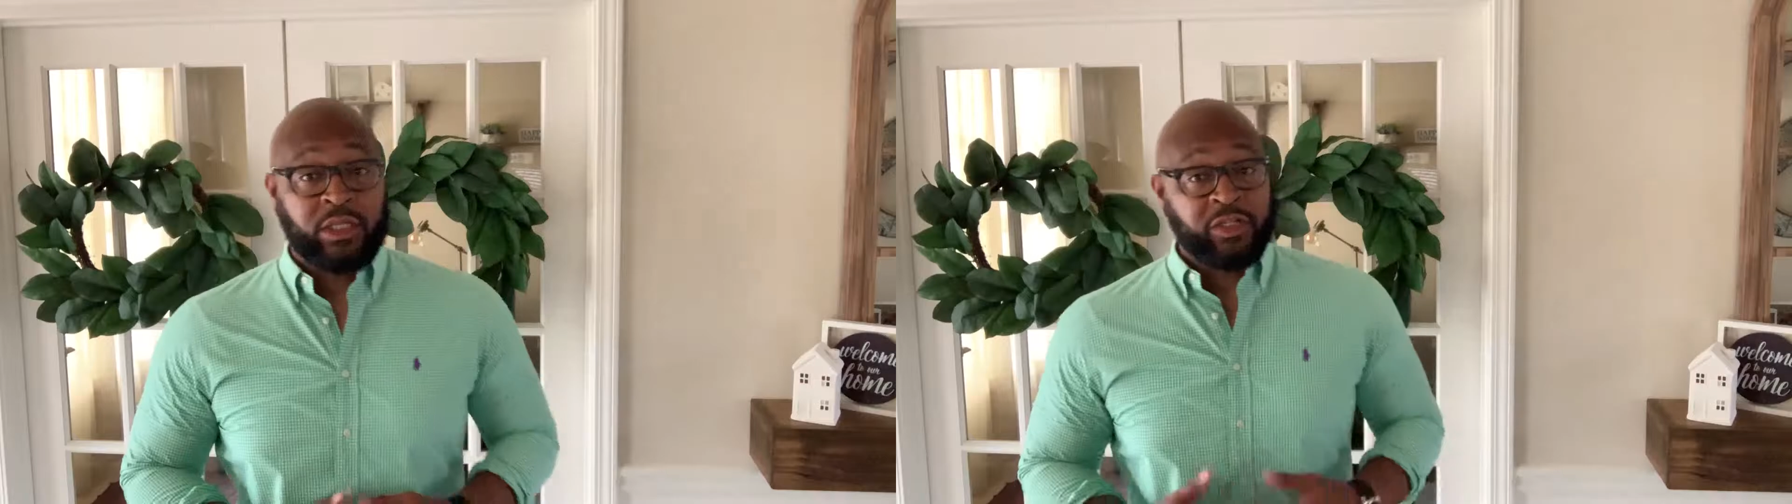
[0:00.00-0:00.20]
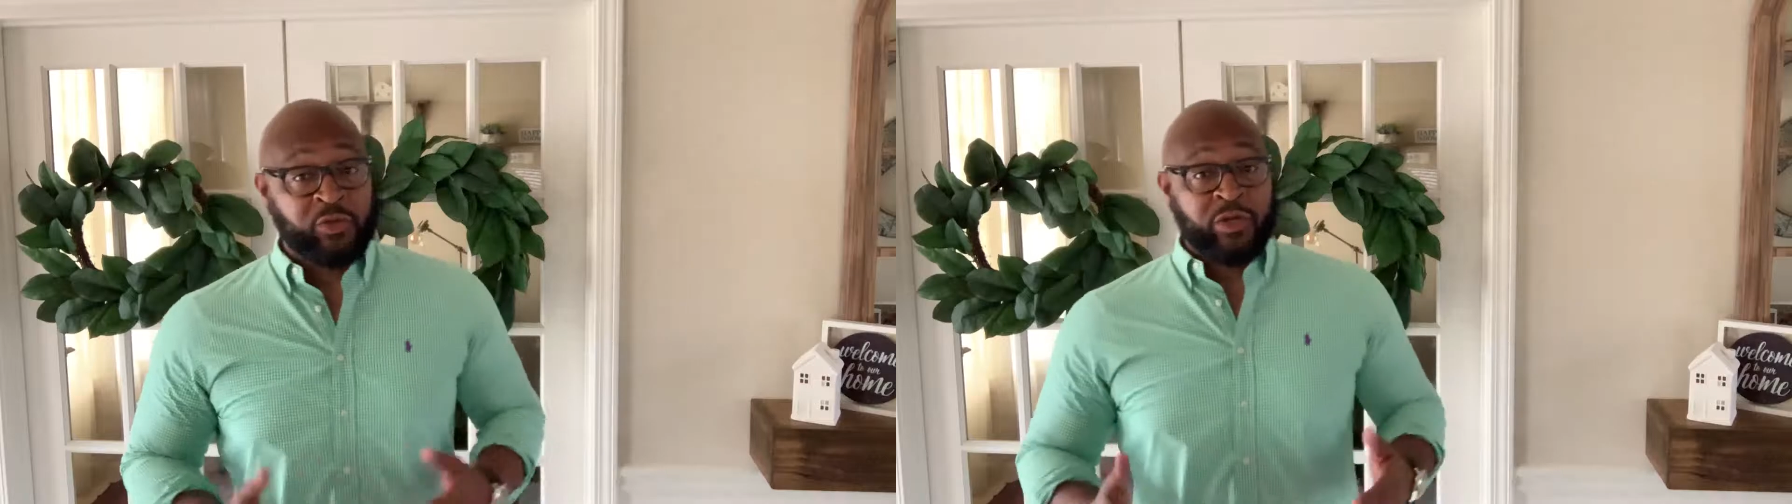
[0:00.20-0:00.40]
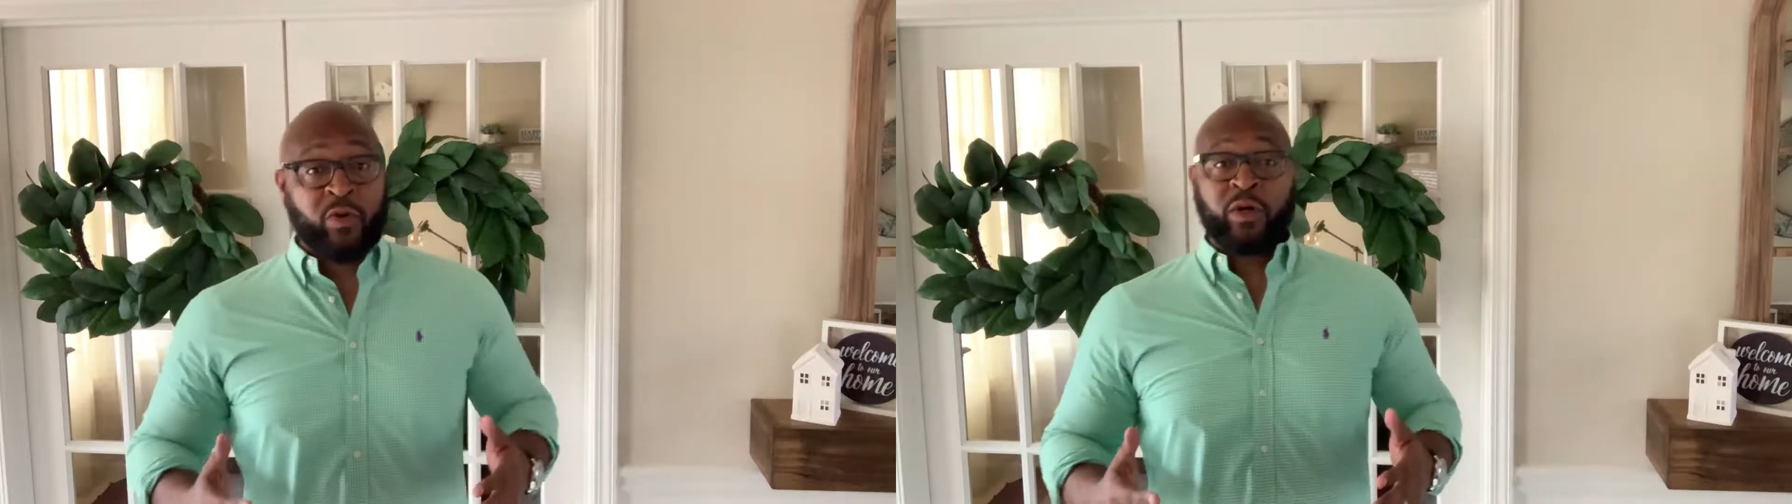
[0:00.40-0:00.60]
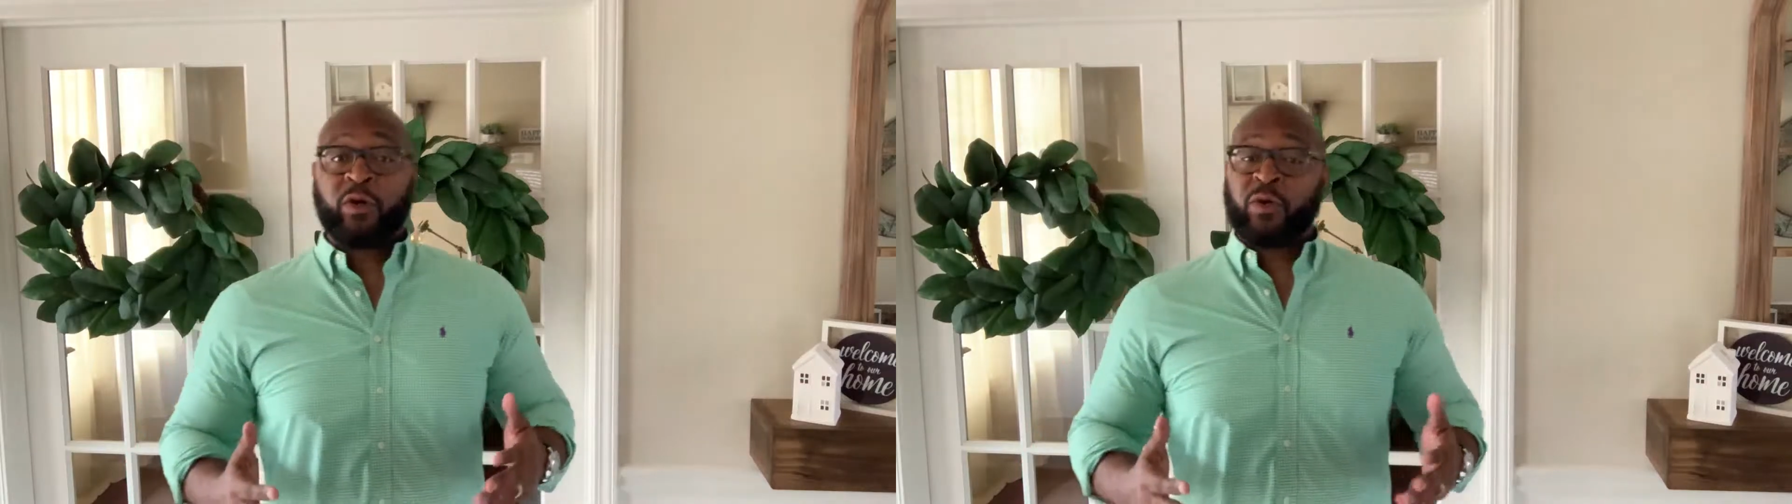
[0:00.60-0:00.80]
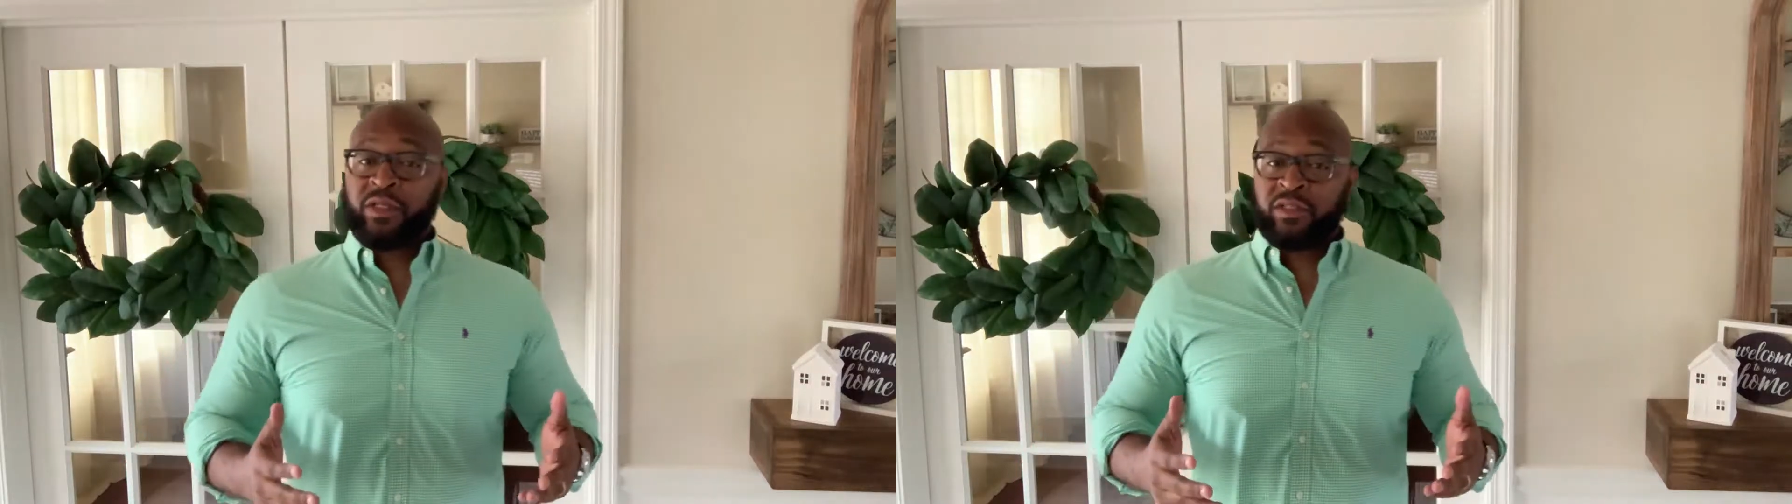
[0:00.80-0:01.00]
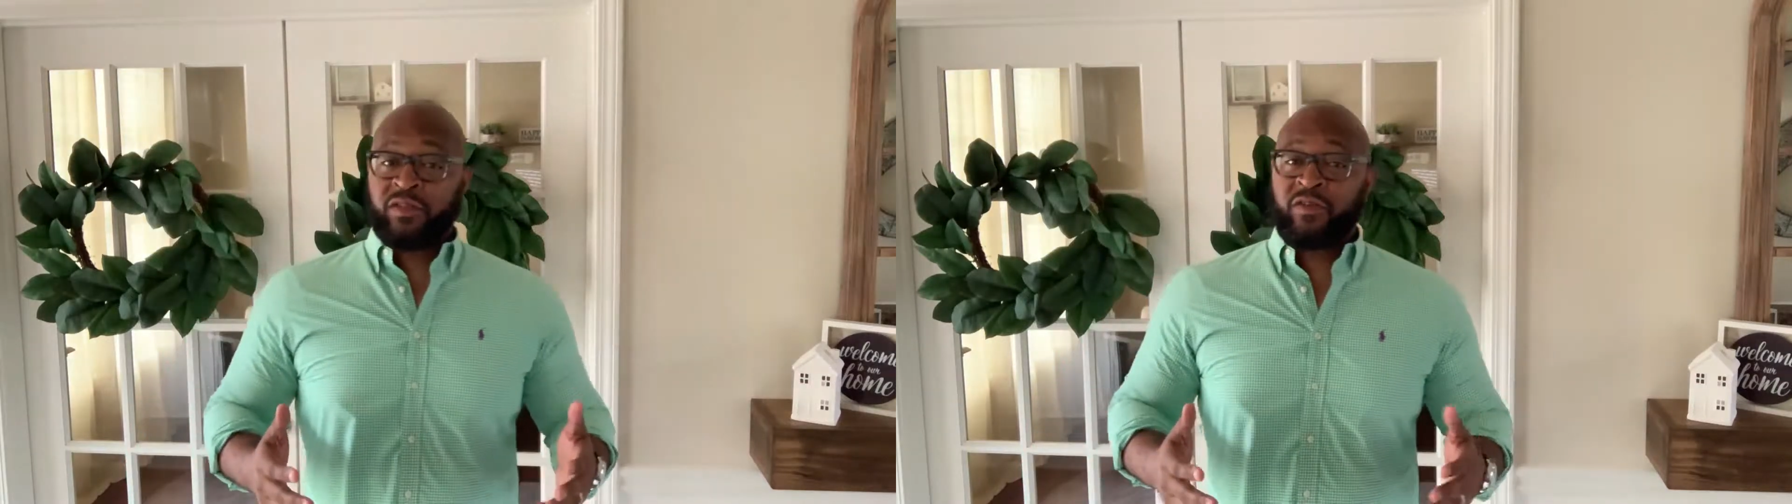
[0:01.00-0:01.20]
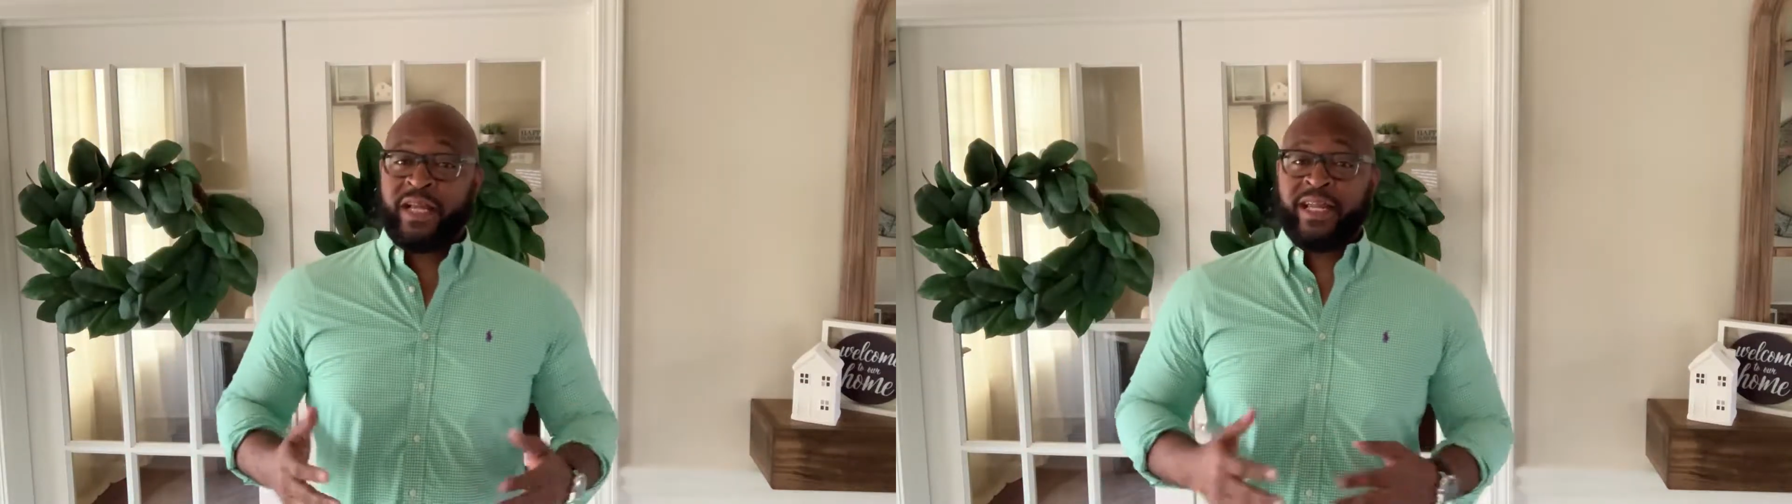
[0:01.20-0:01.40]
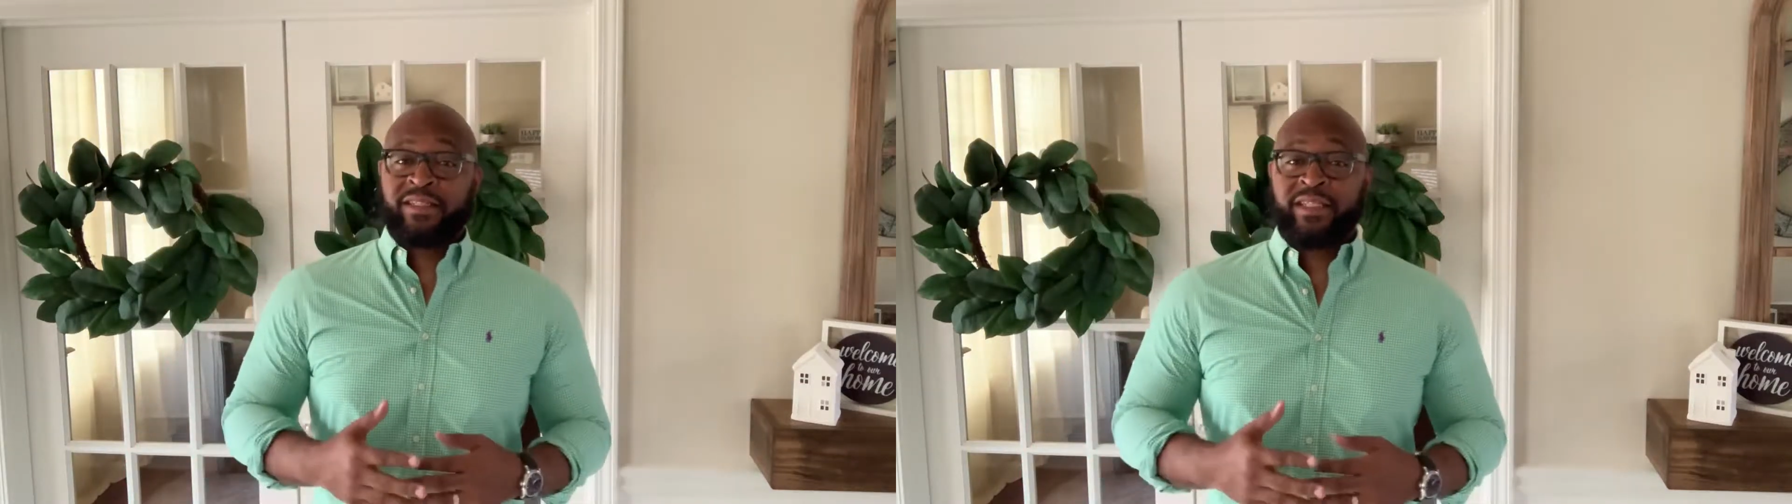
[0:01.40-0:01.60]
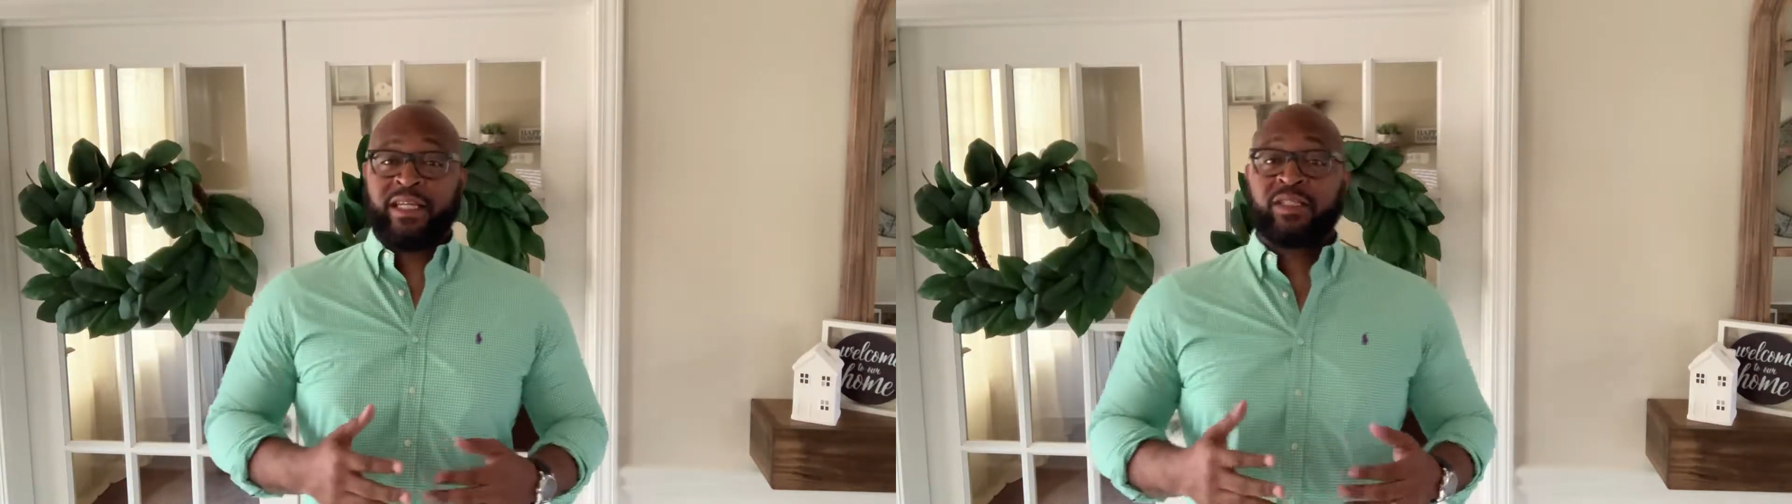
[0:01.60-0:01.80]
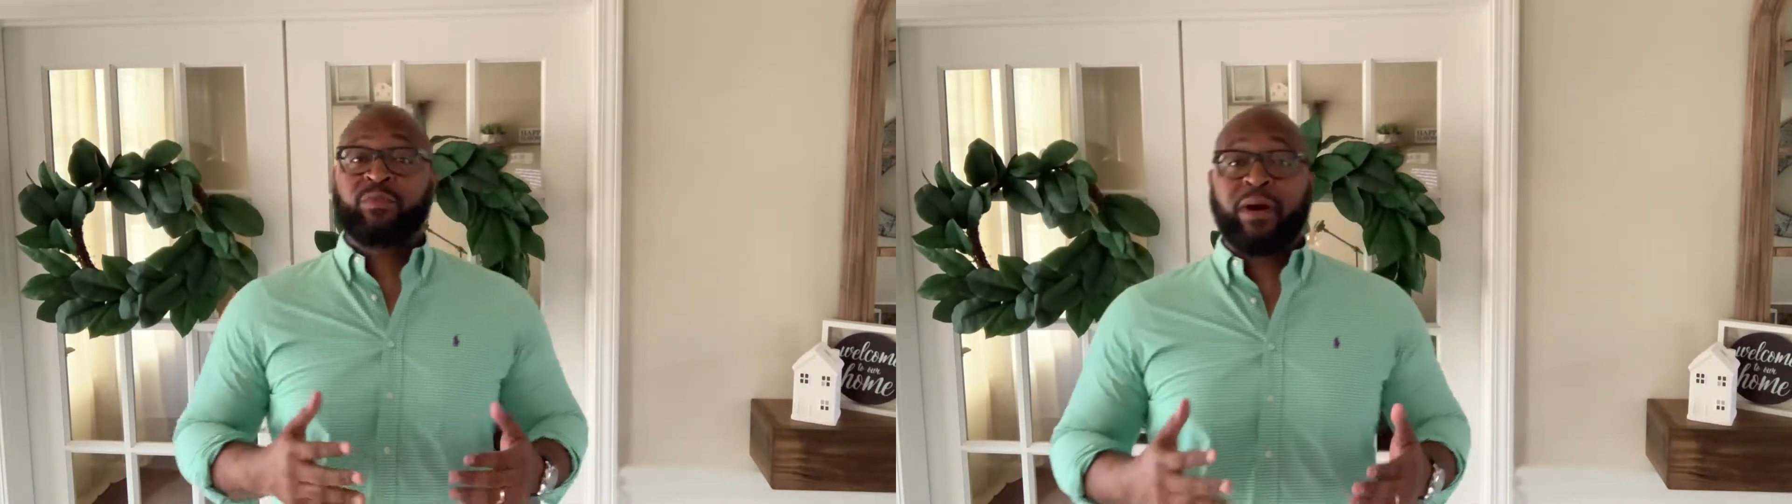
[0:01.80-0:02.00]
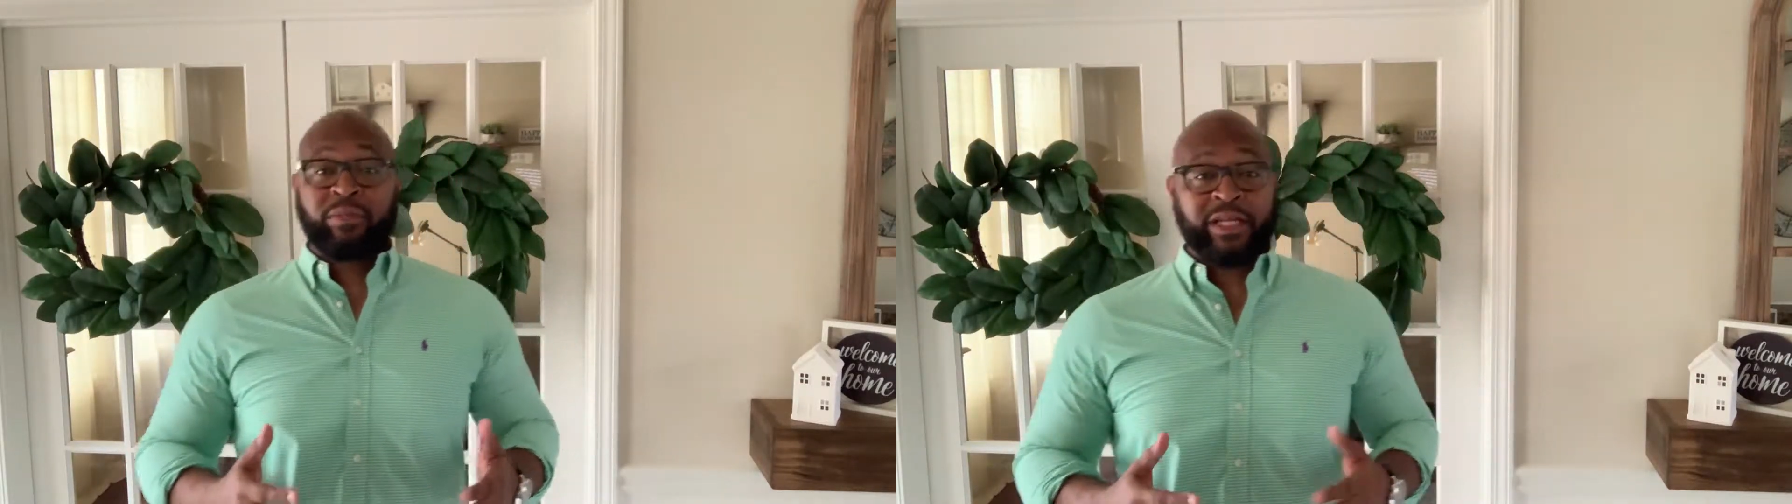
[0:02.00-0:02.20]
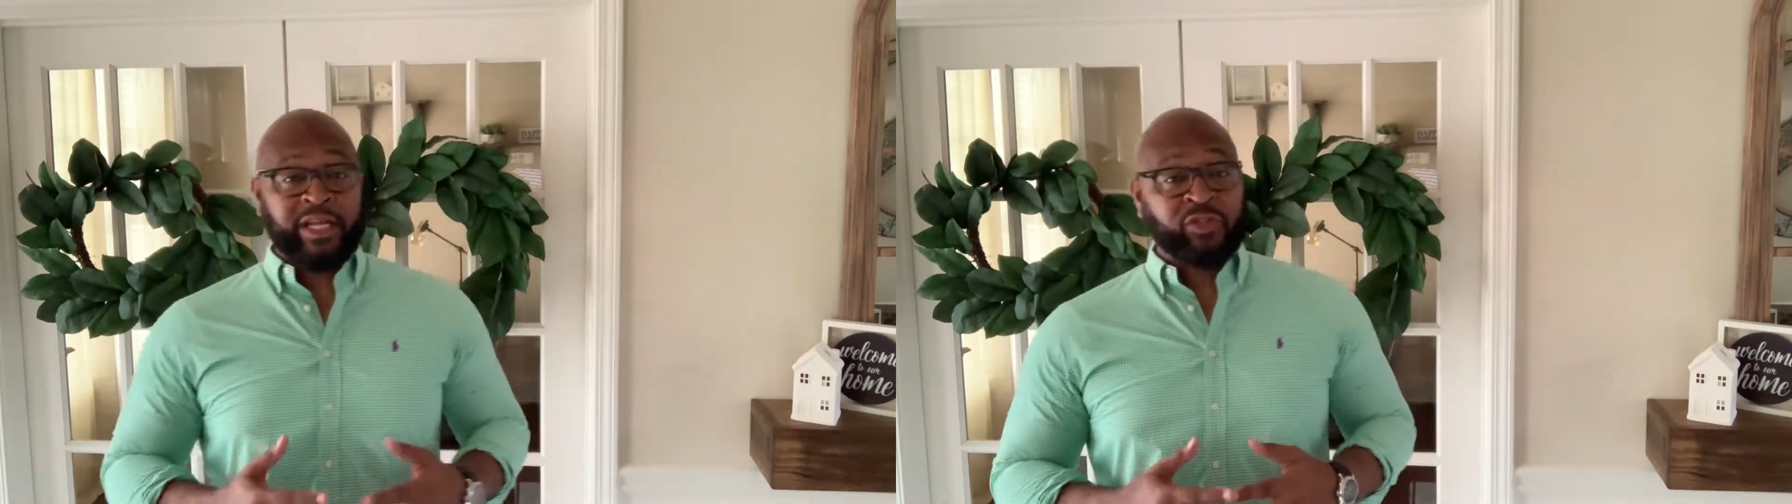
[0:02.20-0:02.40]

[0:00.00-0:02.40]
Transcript: Did you know, according to the United States Public